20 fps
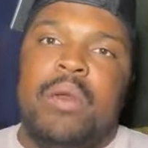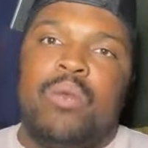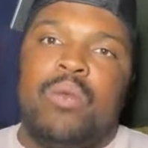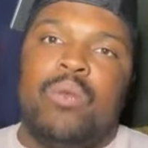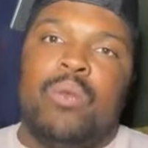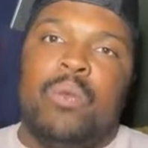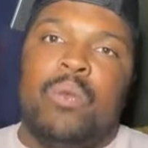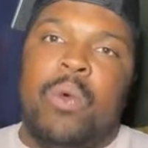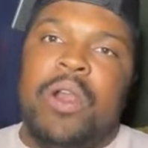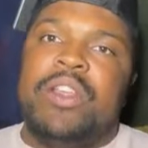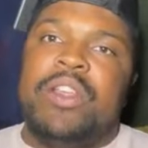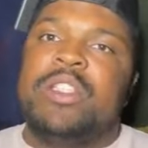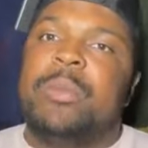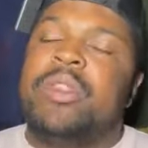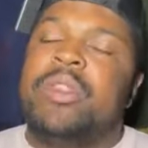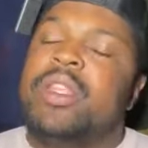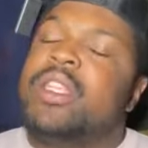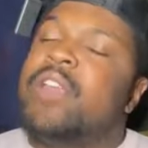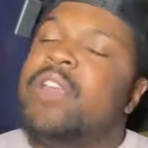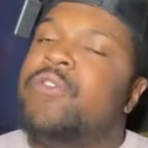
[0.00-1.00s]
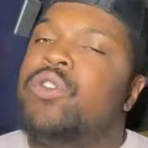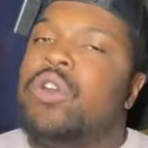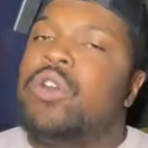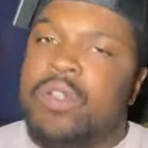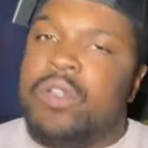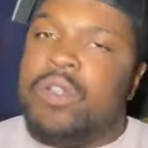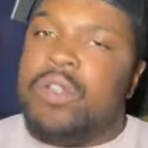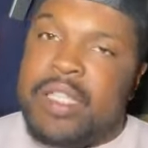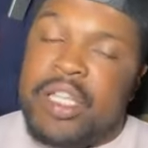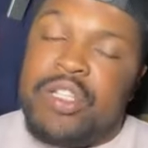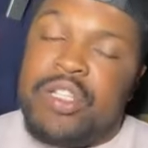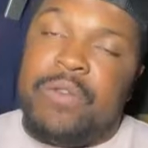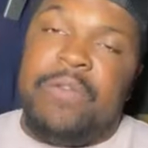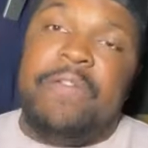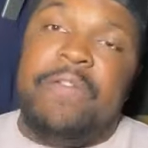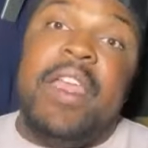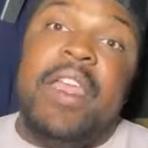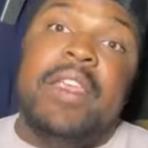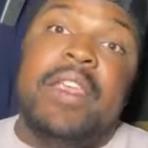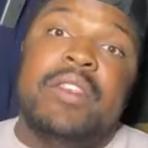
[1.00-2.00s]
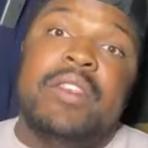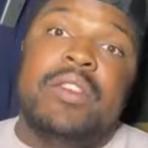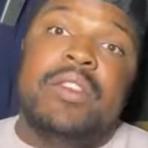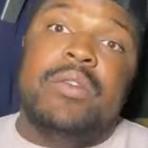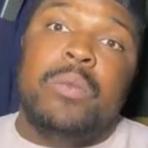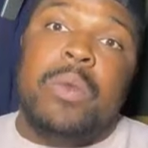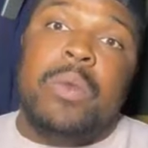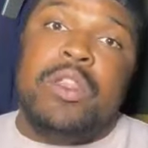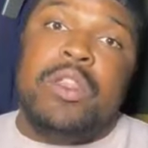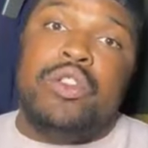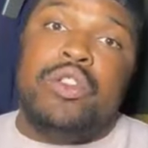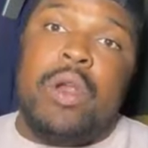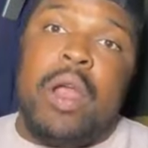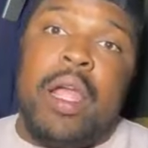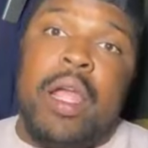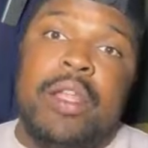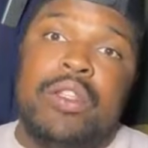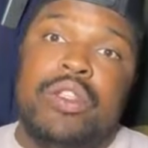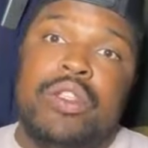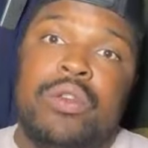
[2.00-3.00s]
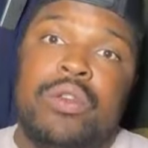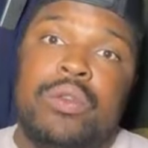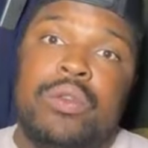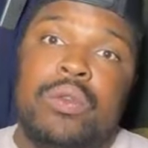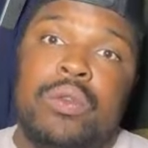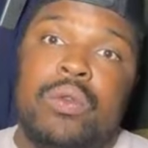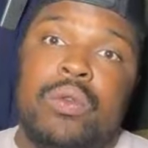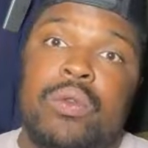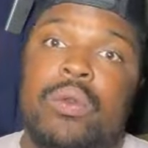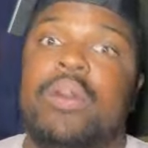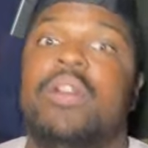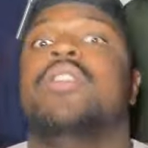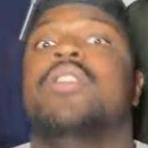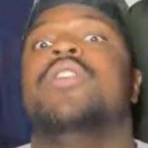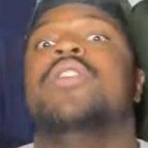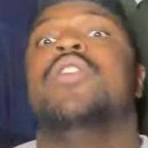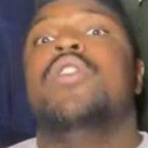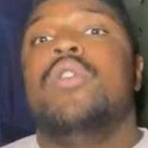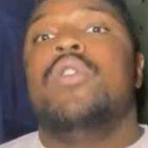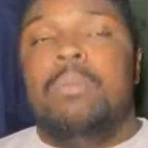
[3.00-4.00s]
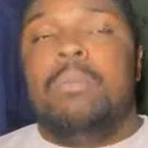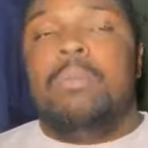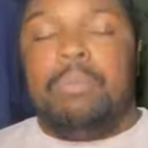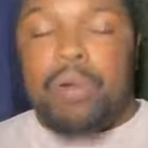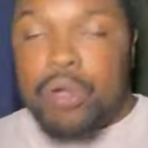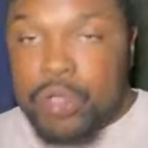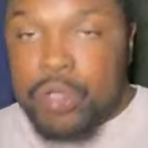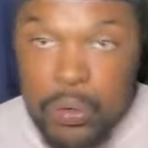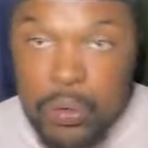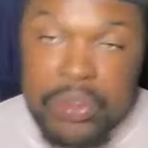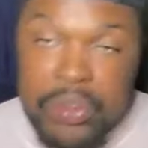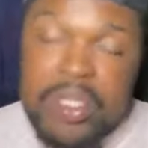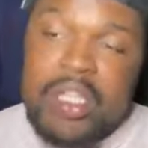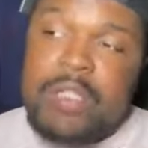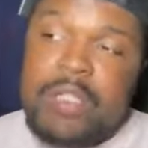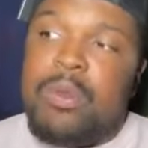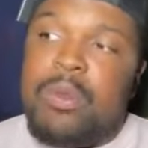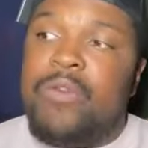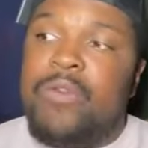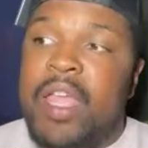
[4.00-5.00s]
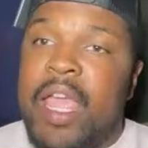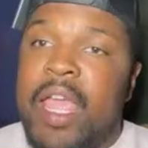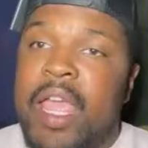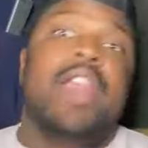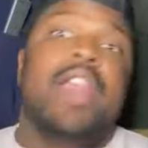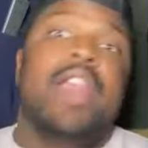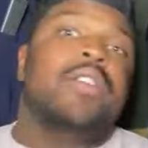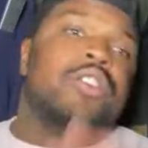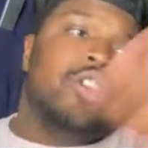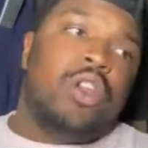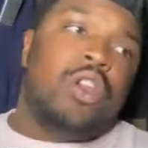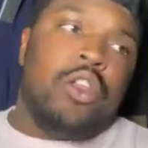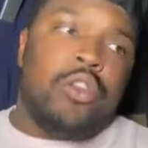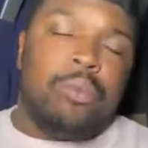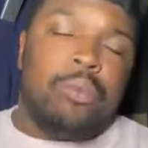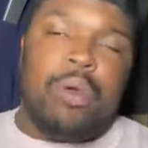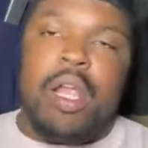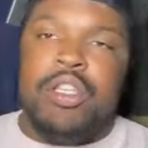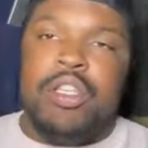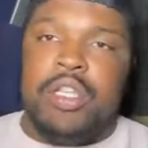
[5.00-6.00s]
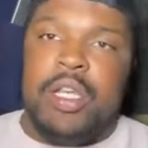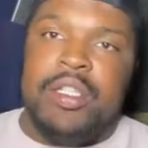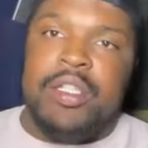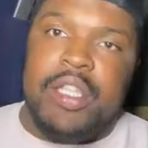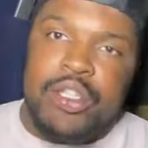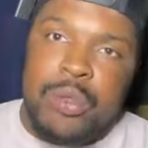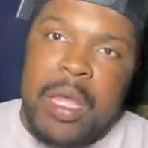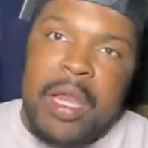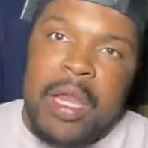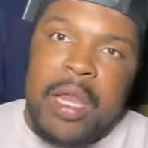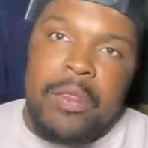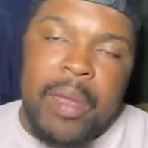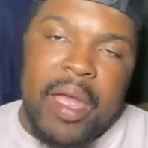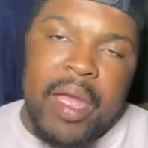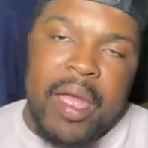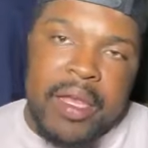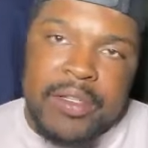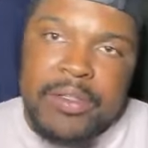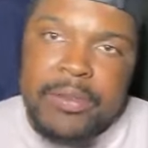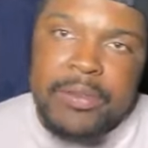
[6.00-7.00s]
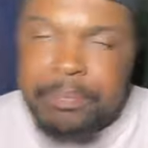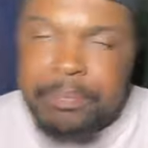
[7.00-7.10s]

what are some of the difficulties that you face with trying to produce this movie and your other projects that you had in the past?